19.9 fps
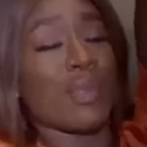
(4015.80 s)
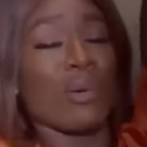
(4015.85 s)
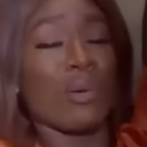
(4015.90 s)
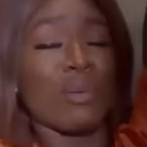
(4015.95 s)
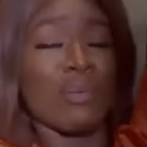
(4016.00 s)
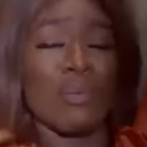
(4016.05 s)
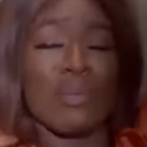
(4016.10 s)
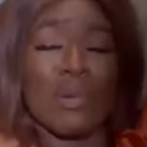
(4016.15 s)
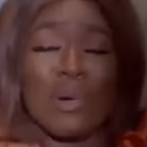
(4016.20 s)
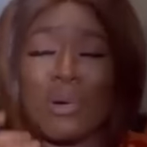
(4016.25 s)

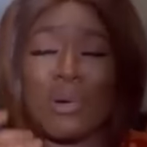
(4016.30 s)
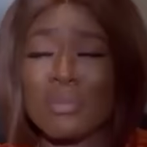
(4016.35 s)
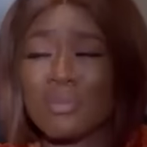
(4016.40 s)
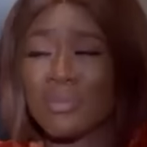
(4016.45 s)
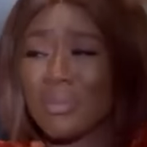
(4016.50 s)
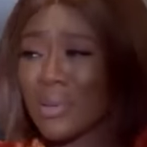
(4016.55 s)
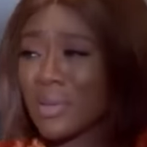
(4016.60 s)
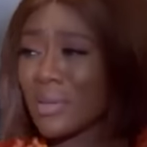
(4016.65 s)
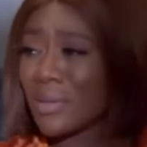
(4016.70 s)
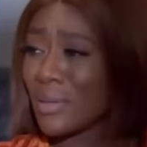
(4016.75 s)
No,
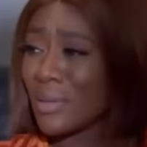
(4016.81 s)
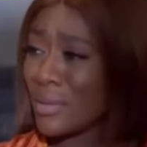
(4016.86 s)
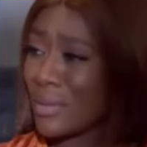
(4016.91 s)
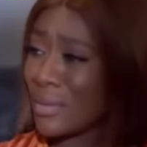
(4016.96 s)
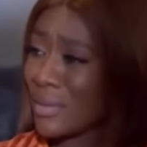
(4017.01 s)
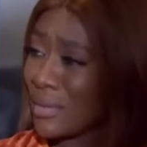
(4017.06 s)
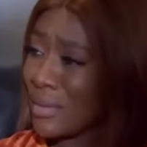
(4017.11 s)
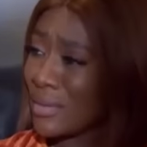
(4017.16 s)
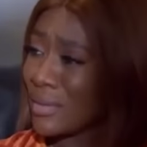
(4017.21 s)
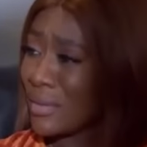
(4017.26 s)
Mom.
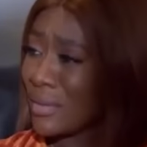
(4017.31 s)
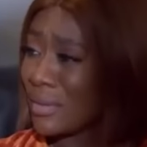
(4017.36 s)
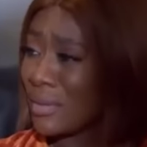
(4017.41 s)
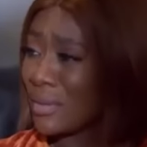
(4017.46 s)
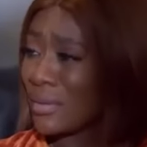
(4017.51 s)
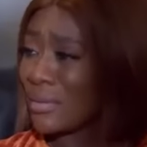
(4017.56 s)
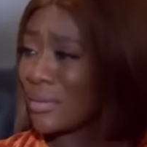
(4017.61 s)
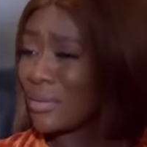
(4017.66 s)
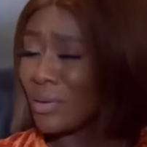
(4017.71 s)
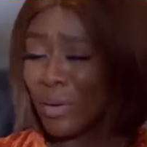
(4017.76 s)

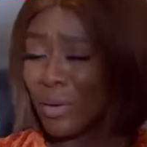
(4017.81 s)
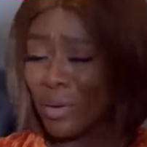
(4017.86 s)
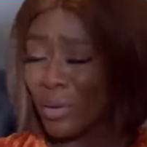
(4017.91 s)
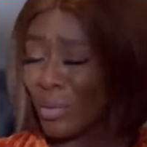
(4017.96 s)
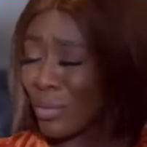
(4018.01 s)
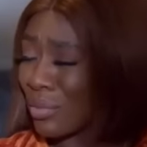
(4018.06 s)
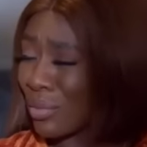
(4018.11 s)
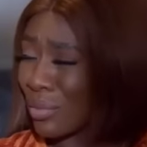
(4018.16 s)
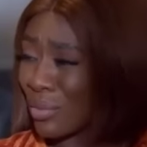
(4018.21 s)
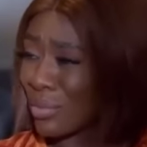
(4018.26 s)

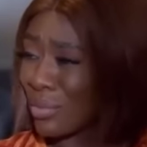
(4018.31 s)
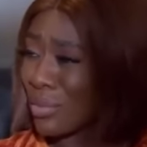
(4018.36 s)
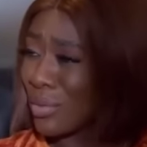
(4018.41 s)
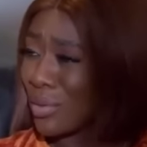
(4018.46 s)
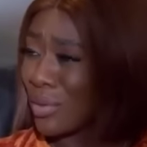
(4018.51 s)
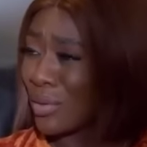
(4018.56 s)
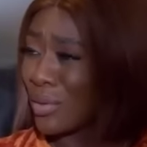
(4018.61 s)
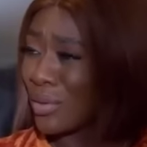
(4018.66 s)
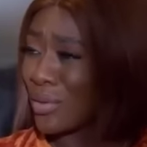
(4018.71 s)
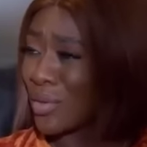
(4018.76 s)
No.
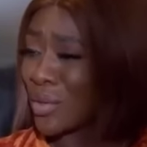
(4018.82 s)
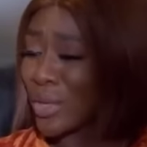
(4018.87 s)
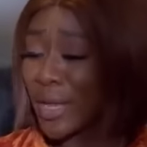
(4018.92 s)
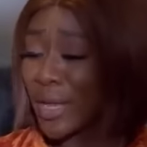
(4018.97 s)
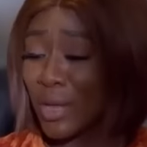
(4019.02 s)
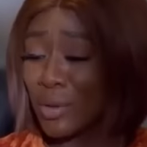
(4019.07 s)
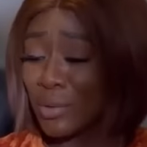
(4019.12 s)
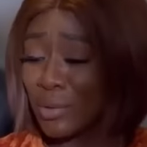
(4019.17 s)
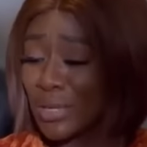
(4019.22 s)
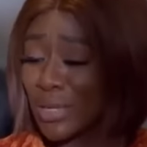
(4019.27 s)
You
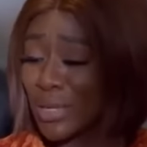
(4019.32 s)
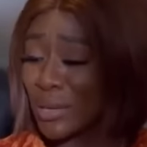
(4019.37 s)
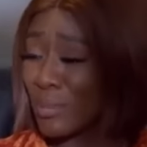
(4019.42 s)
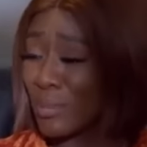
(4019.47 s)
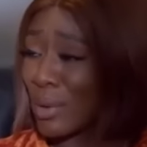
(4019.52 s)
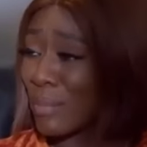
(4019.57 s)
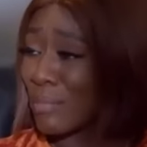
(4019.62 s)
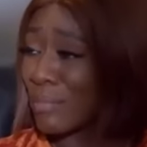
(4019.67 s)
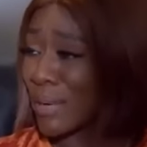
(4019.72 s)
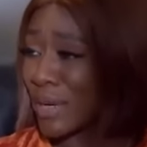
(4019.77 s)
care only
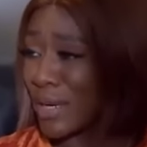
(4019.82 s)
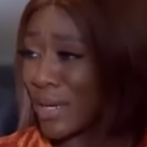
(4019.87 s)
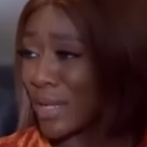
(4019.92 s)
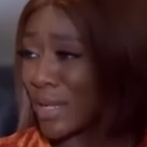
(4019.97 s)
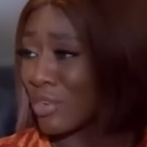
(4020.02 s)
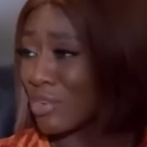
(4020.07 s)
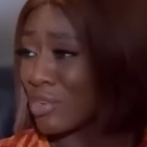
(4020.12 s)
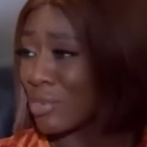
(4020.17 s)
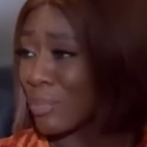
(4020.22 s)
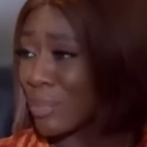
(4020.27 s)
about
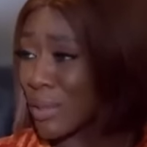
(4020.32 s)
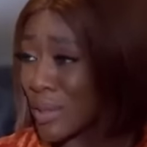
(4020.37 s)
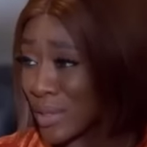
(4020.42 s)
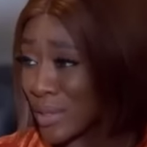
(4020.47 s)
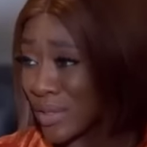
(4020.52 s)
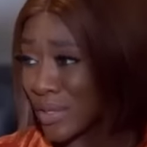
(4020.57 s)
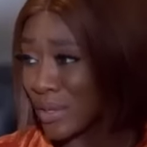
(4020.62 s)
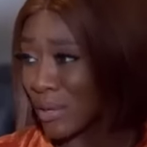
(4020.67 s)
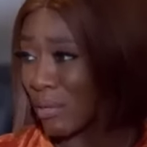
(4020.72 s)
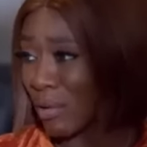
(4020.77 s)
money and your
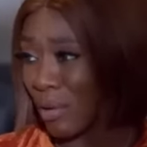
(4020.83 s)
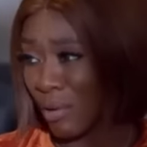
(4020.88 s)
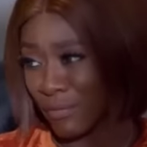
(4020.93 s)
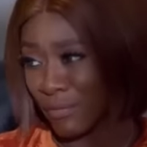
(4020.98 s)
personal